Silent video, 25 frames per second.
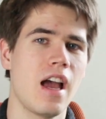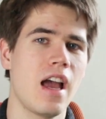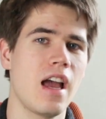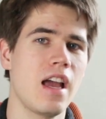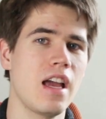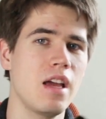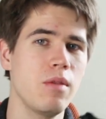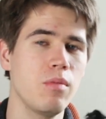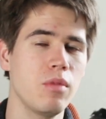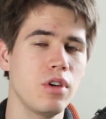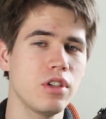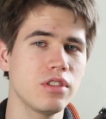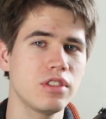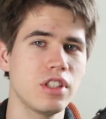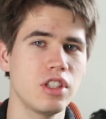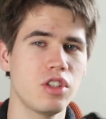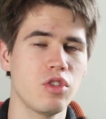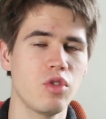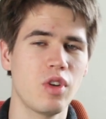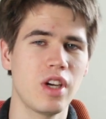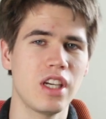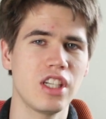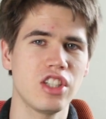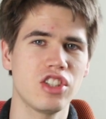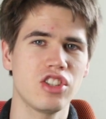In most
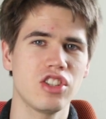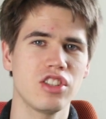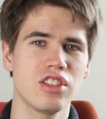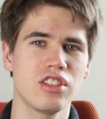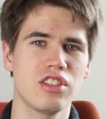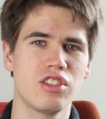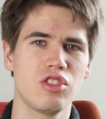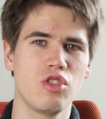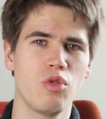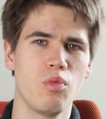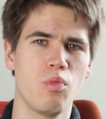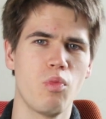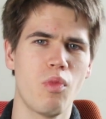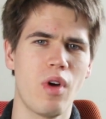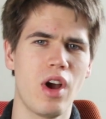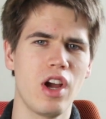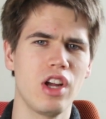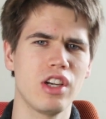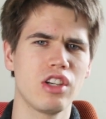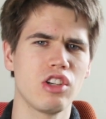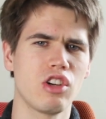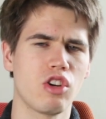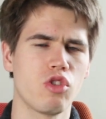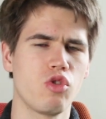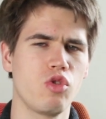situations you
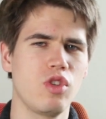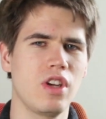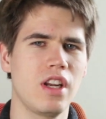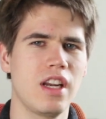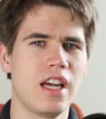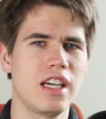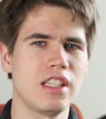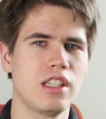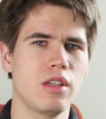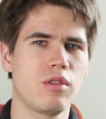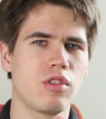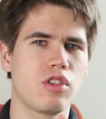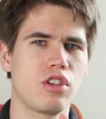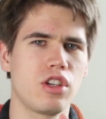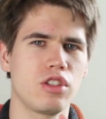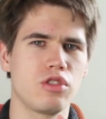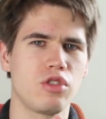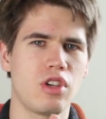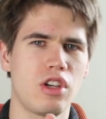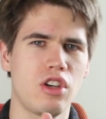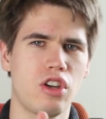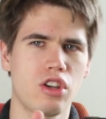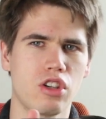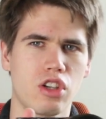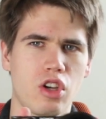might not realize it because
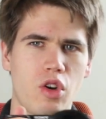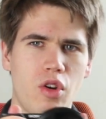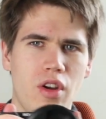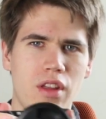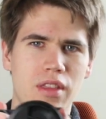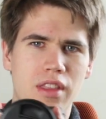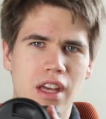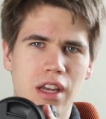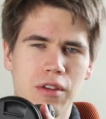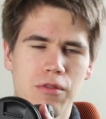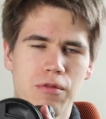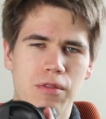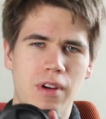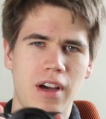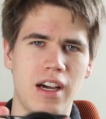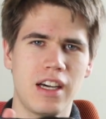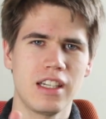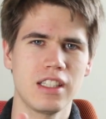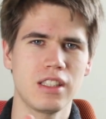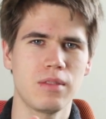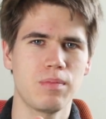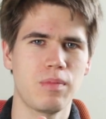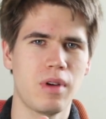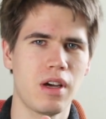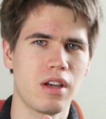you're not going that
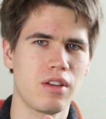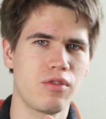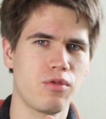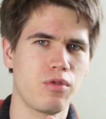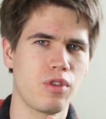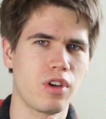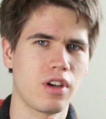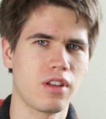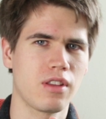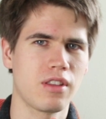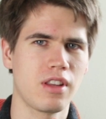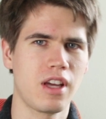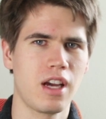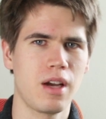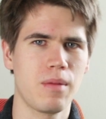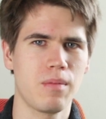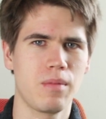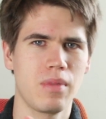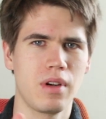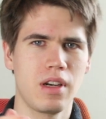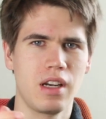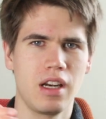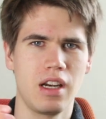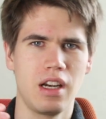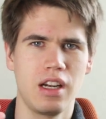fast, but for
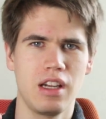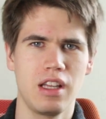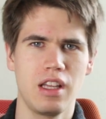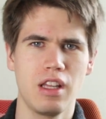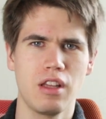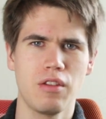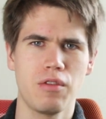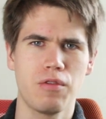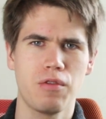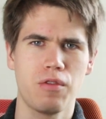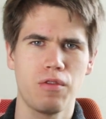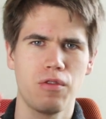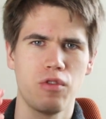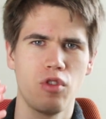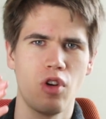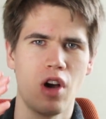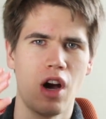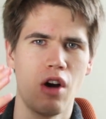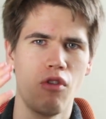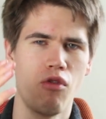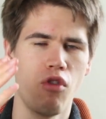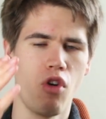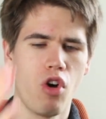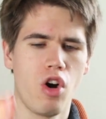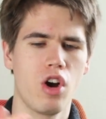example, if you
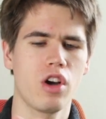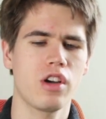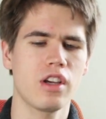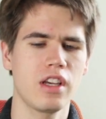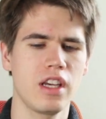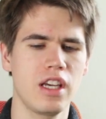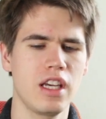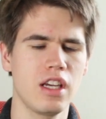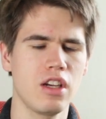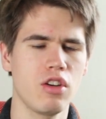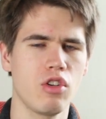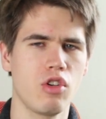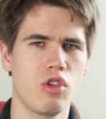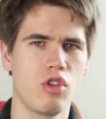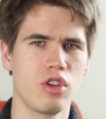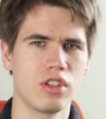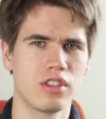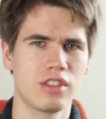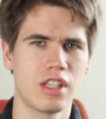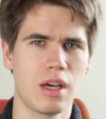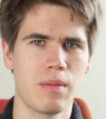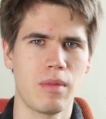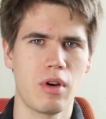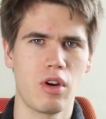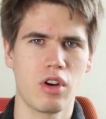are walking or
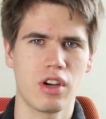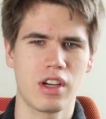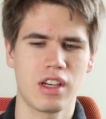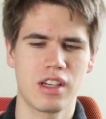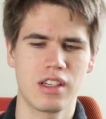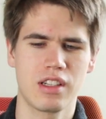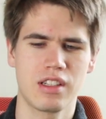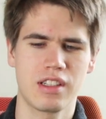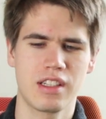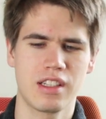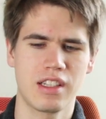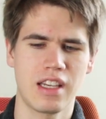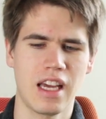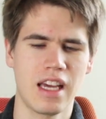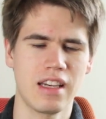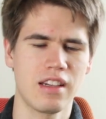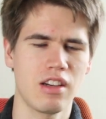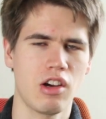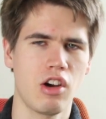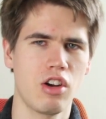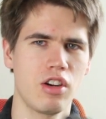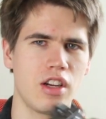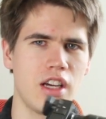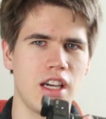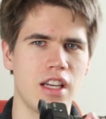somehow
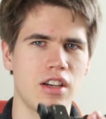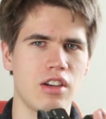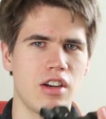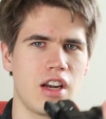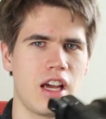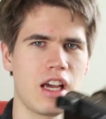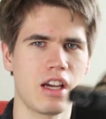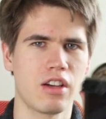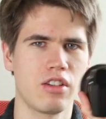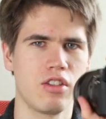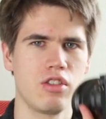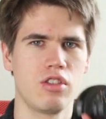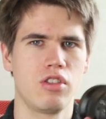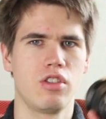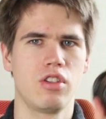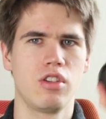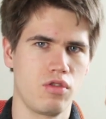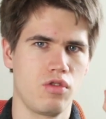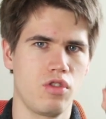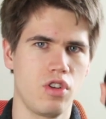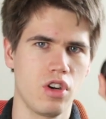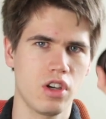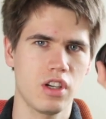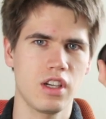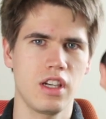get on it, like
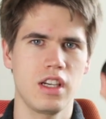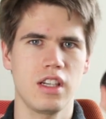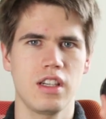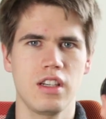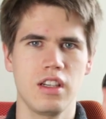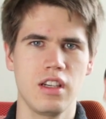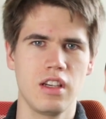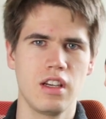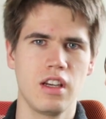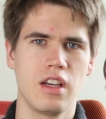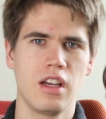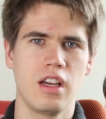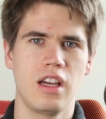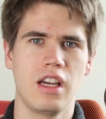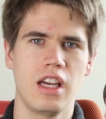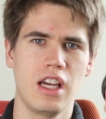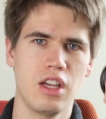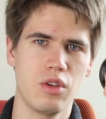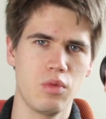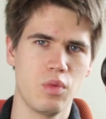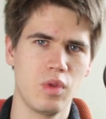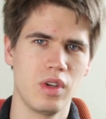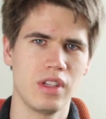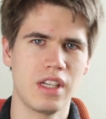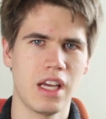walking,
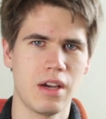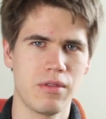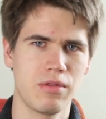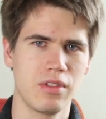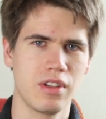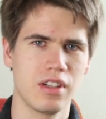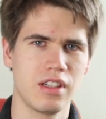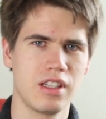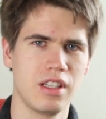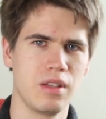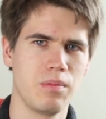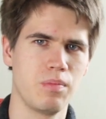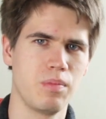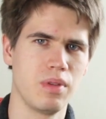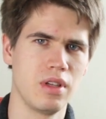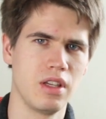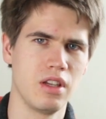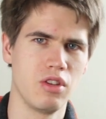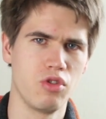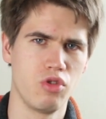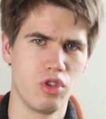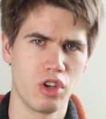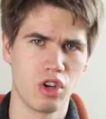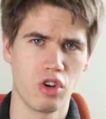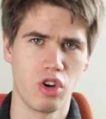it will definitely
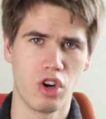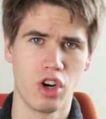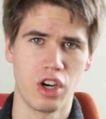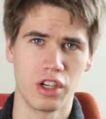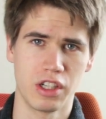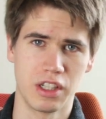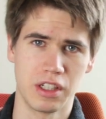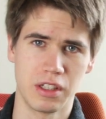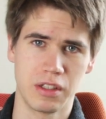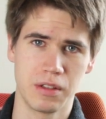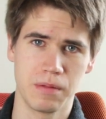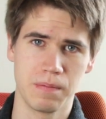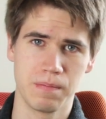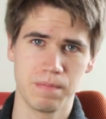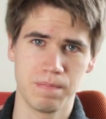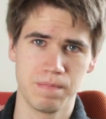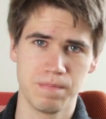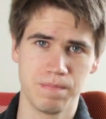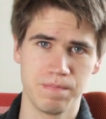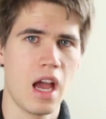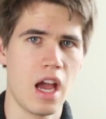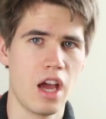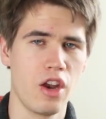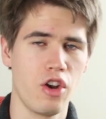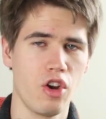be recorded.
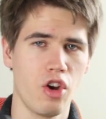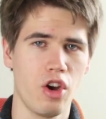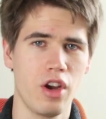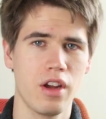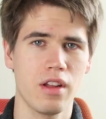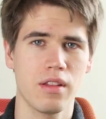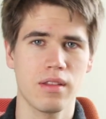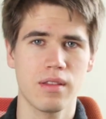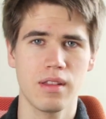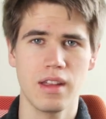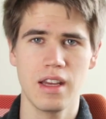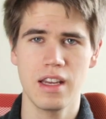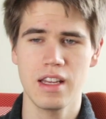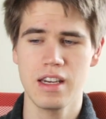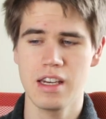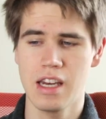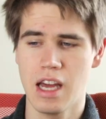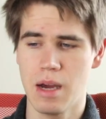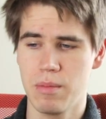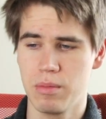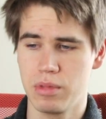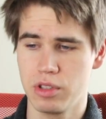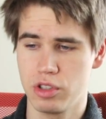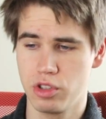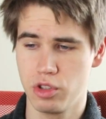Annoying thing
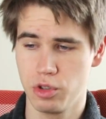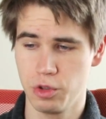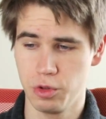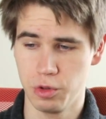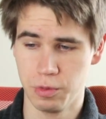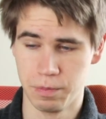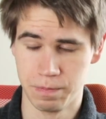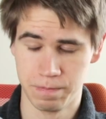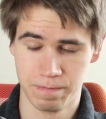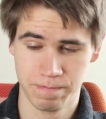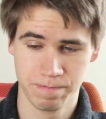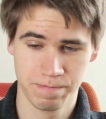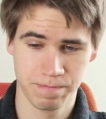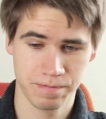number 2.